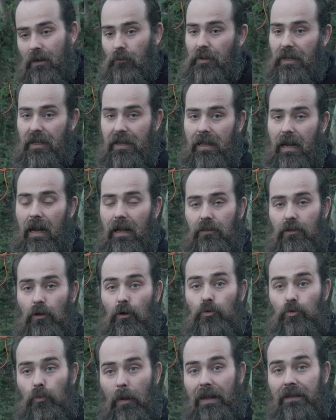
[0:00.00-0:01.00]
I'll need to crack the
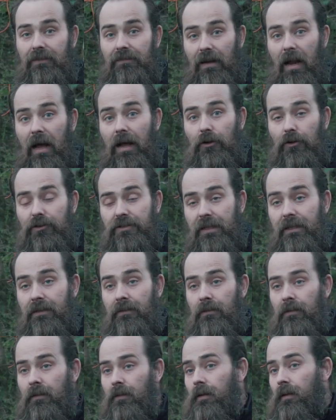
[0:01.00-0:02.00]
old wet and dry
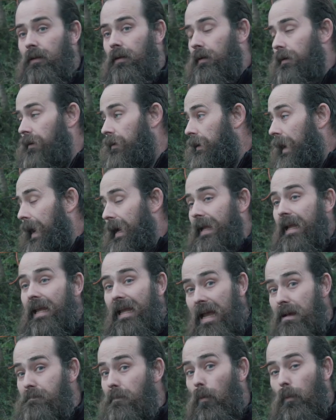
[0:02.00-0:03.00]
routine, I can
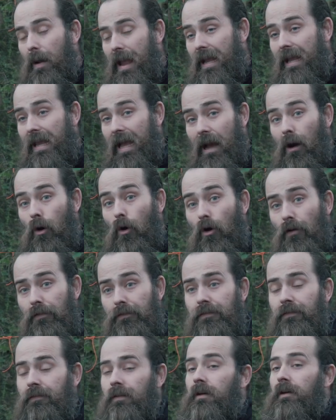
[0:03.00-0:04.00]
get my wet kit
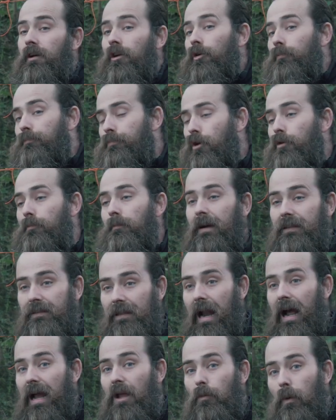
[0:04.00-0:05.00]
off, put my
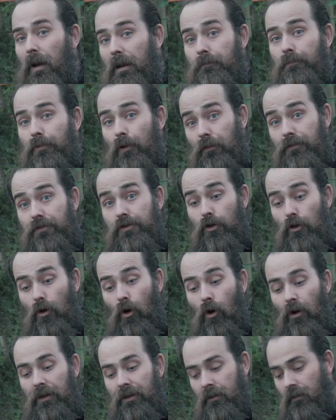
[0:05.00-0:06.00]
dry windproof suit
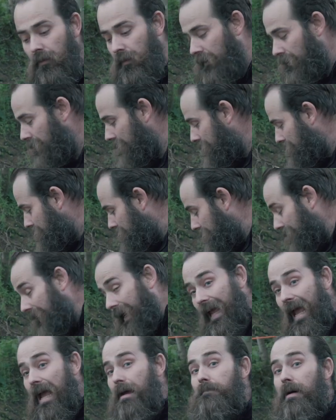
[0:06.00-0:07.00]
on,
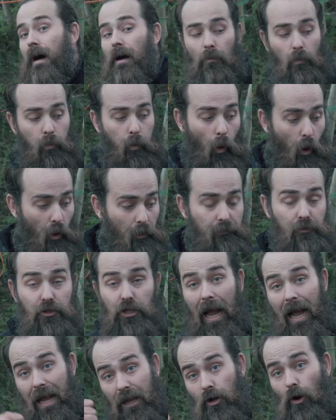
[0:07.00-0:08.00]
get my warm
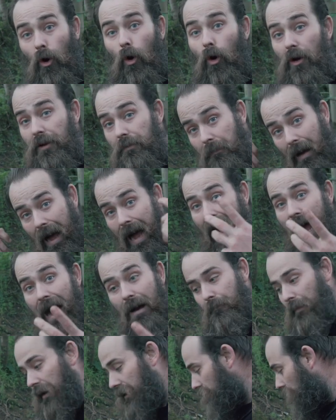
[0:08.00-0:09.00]
jacket on, my hat,
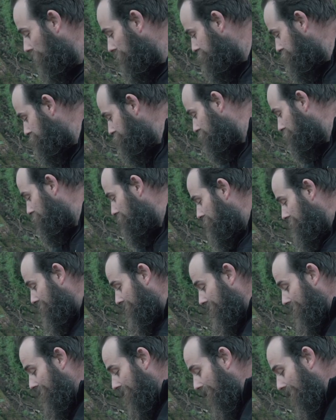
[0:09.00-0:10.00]
my gloves,
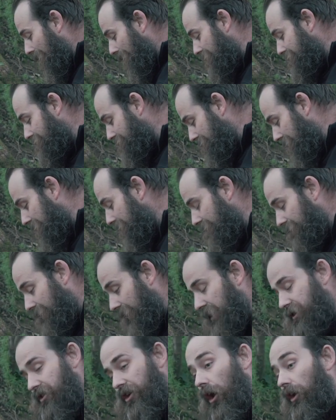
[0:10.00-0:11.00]
get inside
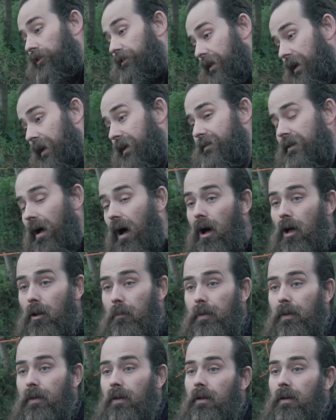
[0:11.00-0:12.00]
this under a tarp,